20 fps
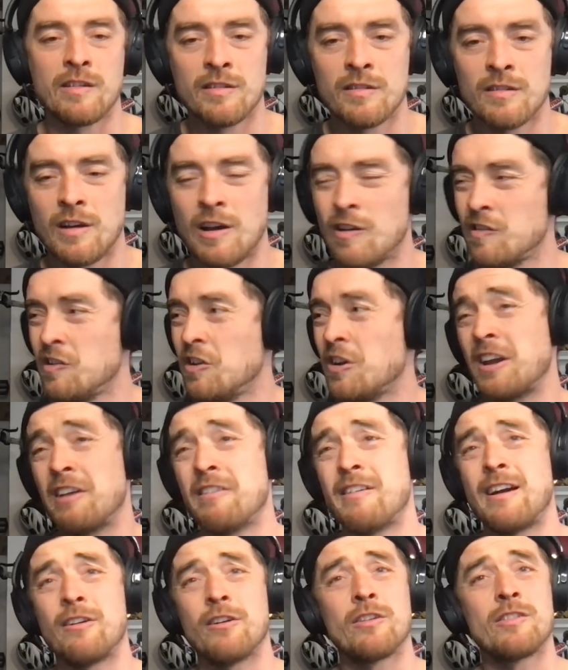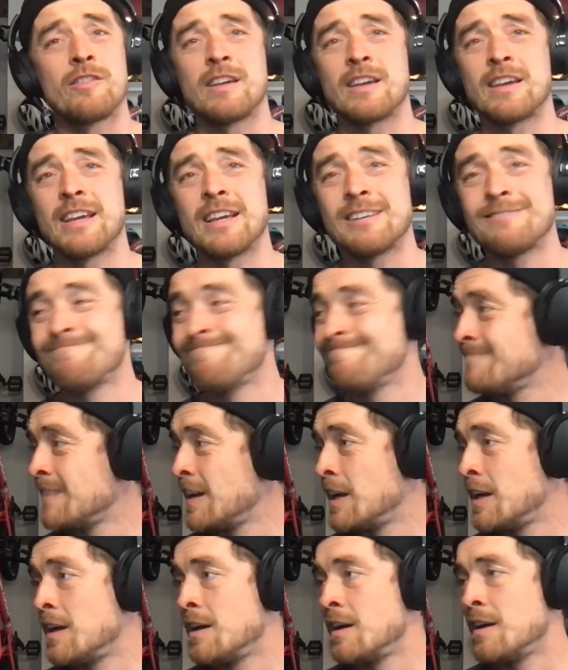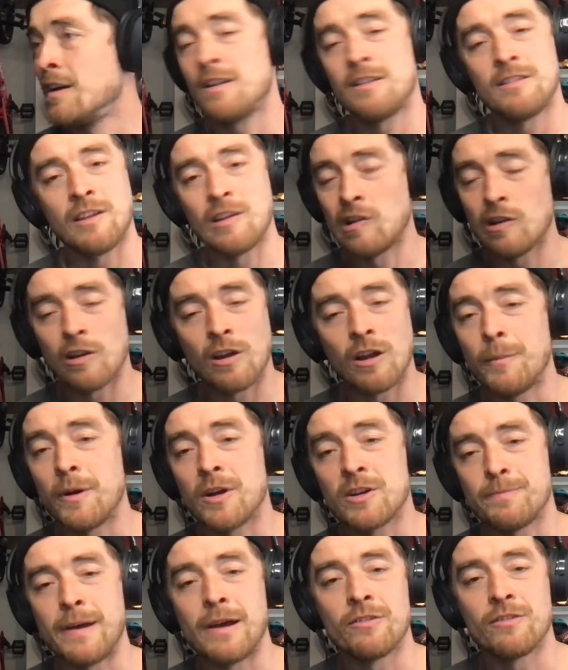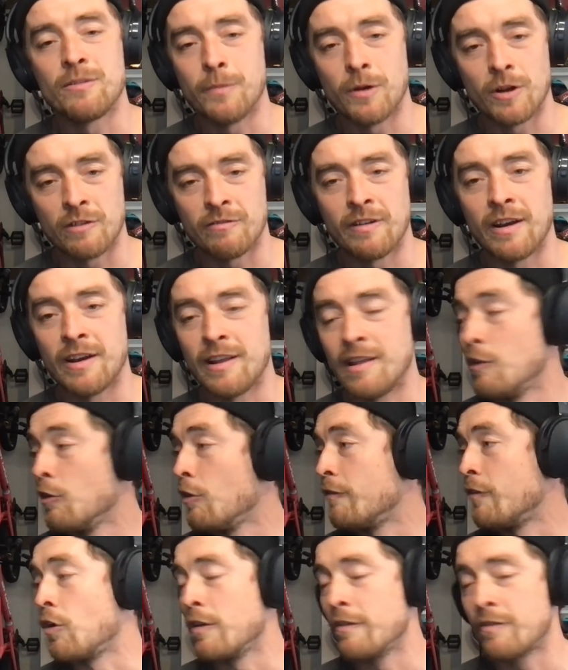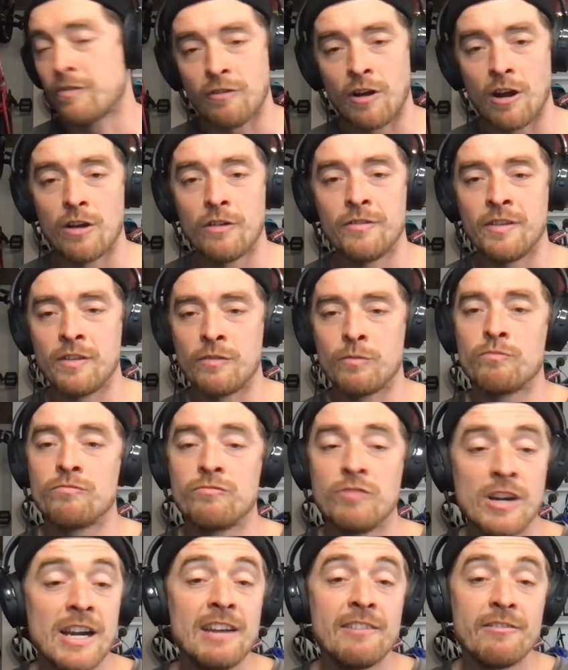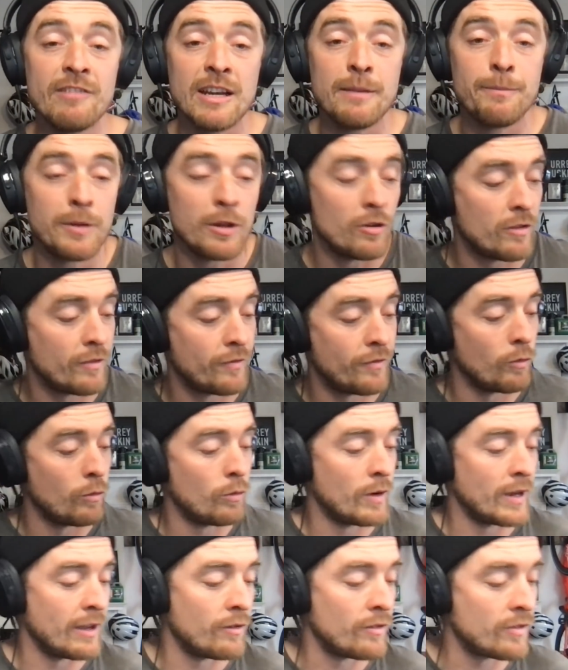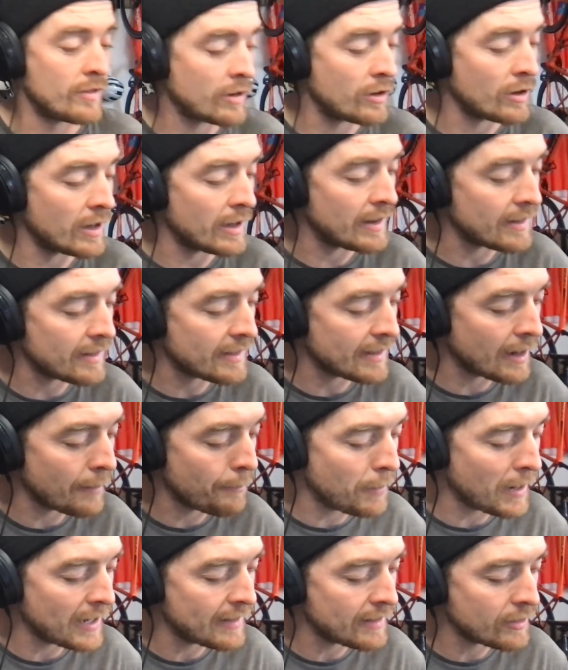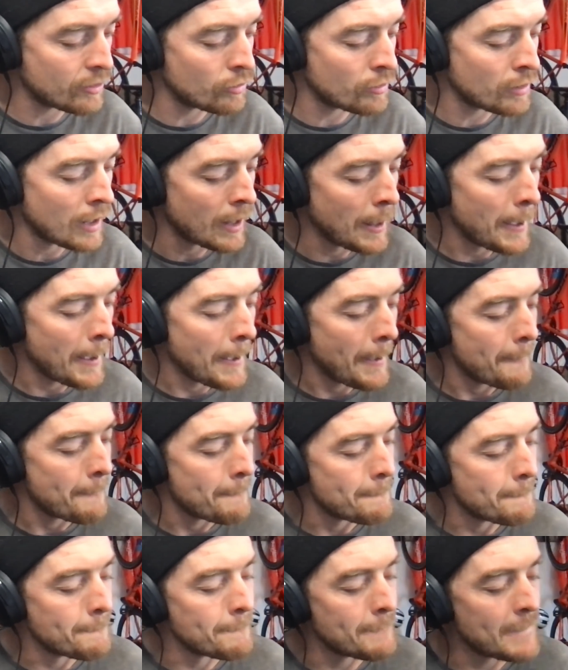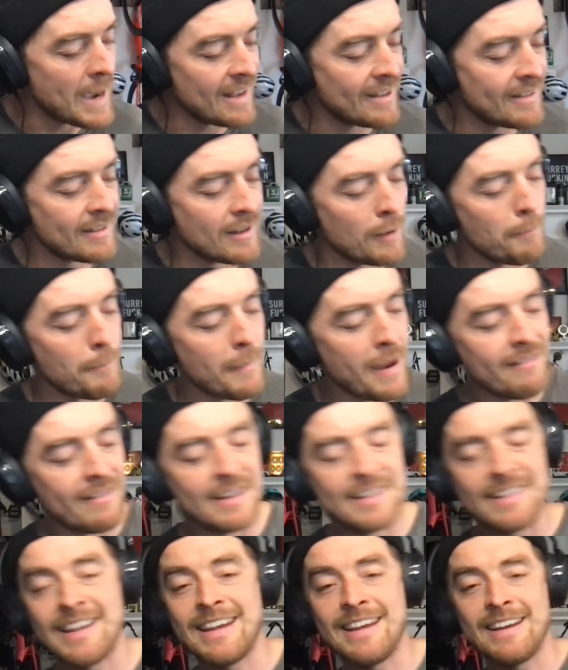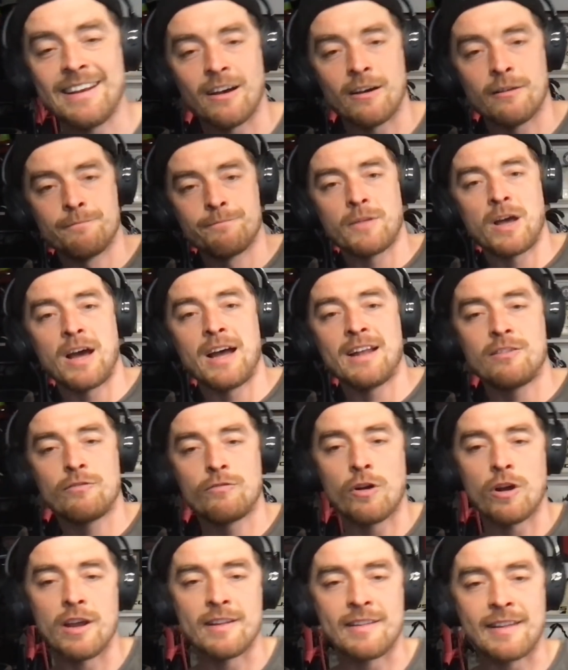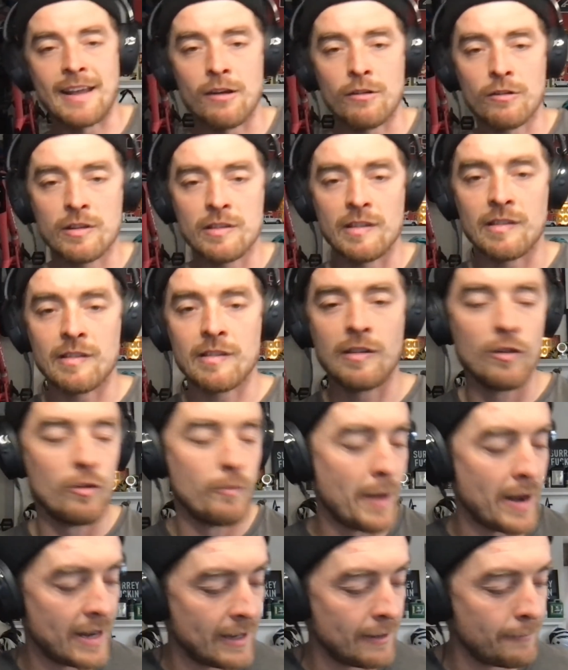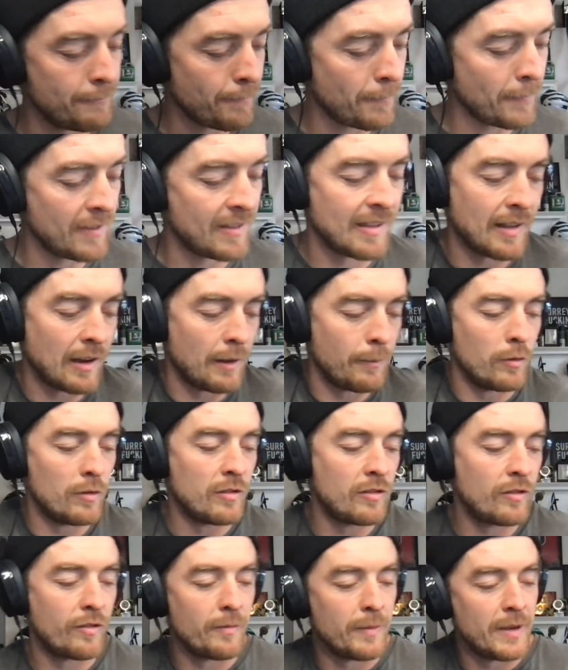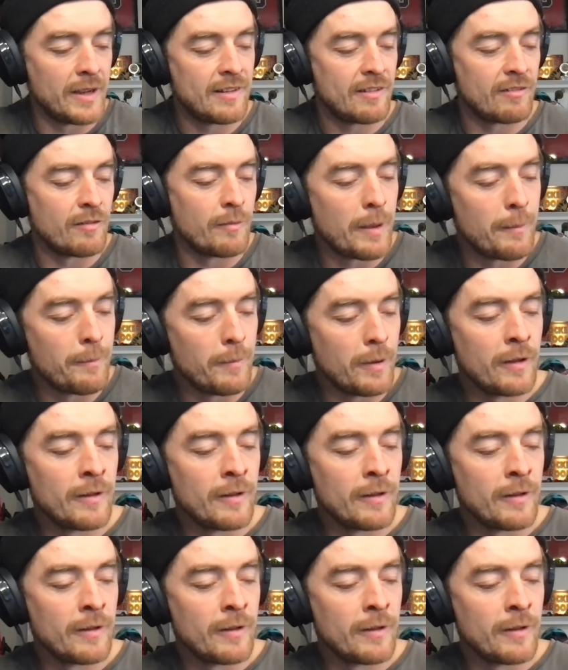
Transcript: I was looking around. I was thinking, doesn't look like much mountain biking around here. A lot of olive groves. It's really, really beautiful. It's in a place called Massa Maritima. I had to write it down because it's too many syllables for me to remember.